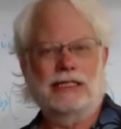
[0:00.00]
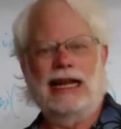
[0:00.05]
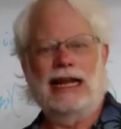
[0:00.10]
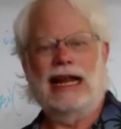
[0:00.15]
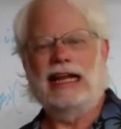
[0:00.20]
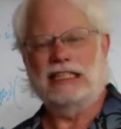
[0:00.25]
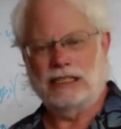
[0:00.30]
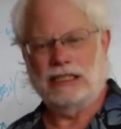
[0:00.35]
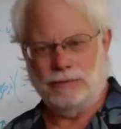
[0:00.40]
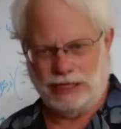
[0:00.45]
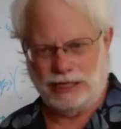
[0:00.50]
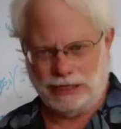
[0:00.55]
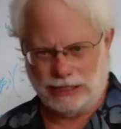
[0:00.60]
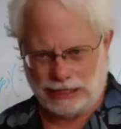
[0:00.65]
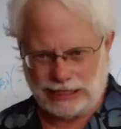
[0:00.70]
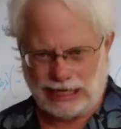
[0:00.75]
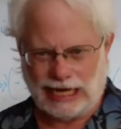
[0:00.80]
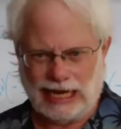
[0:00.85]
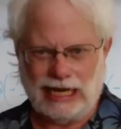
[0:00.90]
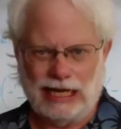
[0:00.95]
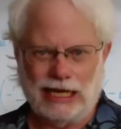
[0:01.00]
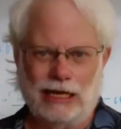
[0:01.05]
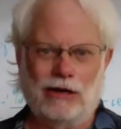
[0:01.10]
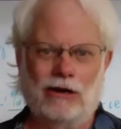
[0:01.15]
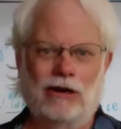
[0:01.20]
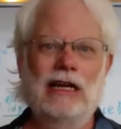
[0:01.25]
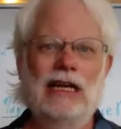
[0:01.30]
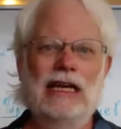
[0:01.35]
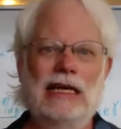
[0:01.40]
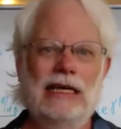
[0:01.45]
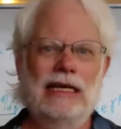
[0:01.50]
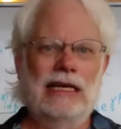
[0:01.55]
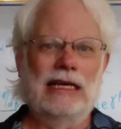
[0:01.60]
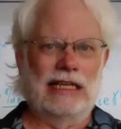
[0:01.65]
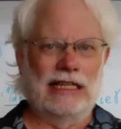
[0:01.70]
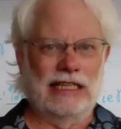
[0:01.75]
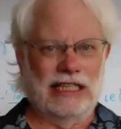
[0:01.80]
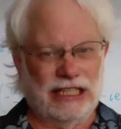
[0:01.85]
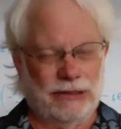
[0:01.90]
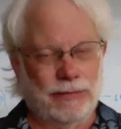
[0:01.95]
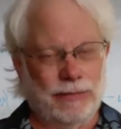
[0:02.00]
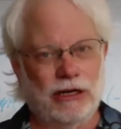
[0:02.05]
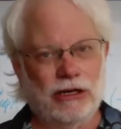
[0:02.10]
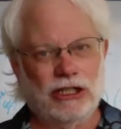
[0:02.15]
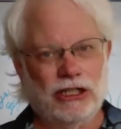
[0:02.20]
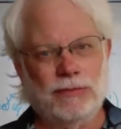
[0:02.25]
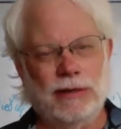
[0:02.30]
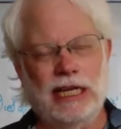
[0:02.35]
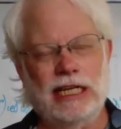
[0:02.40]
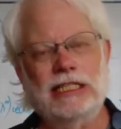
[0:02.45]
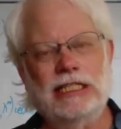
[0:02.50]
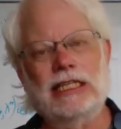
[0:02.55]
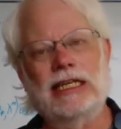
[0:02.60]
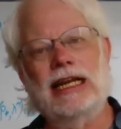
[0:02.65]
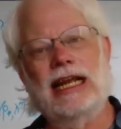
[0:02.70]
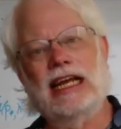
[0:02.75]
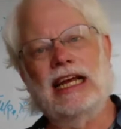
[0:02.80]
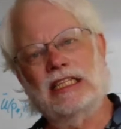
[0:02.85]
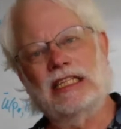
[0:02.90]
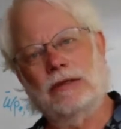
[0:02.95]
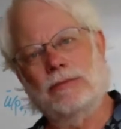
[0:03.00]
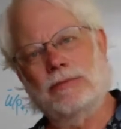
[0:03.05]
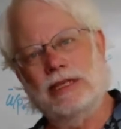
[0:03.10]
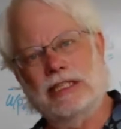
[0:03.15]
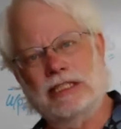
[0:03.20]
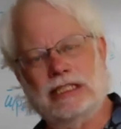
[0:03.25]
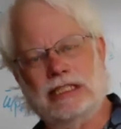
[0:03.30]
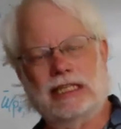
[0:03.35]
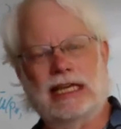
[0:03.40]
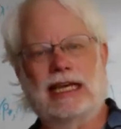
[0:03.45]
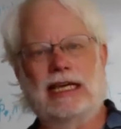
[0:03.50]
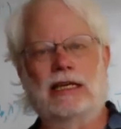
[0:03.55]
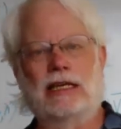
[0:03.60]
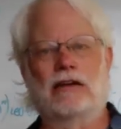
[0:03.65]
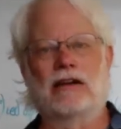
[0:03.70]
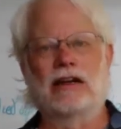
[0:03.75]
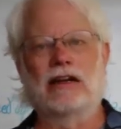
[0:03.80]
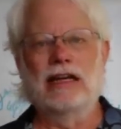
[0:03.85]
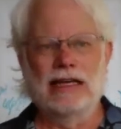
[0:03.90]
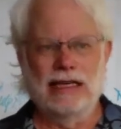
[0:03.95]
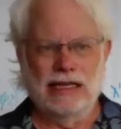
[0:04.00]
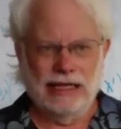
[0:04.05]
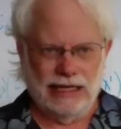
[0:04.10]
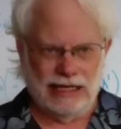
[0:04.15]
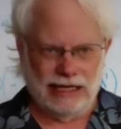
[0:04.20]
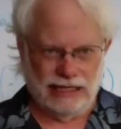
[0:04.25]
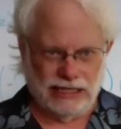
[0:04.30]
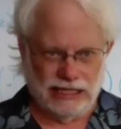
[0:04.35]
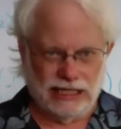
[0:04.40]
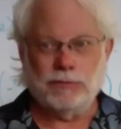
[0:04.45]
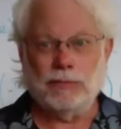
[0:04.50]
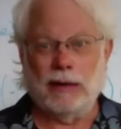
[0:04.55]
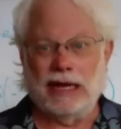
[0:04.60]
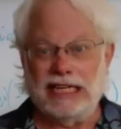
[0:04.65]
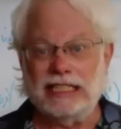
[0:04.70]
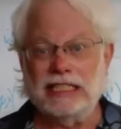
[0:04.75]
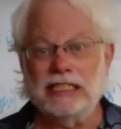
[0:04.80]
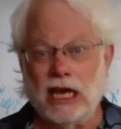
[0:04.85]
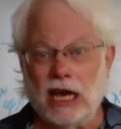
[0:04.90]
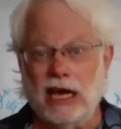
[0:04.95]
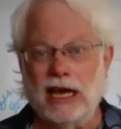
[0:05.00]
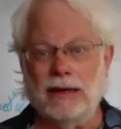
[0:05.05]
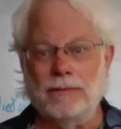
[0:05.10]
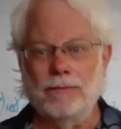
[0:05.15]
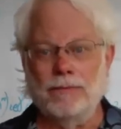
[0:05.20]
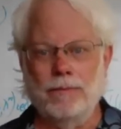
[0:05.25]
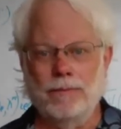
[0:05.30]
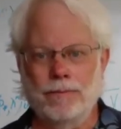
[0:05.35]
It has to be a scalar in the spinor space. It has to be a scalar in space-time.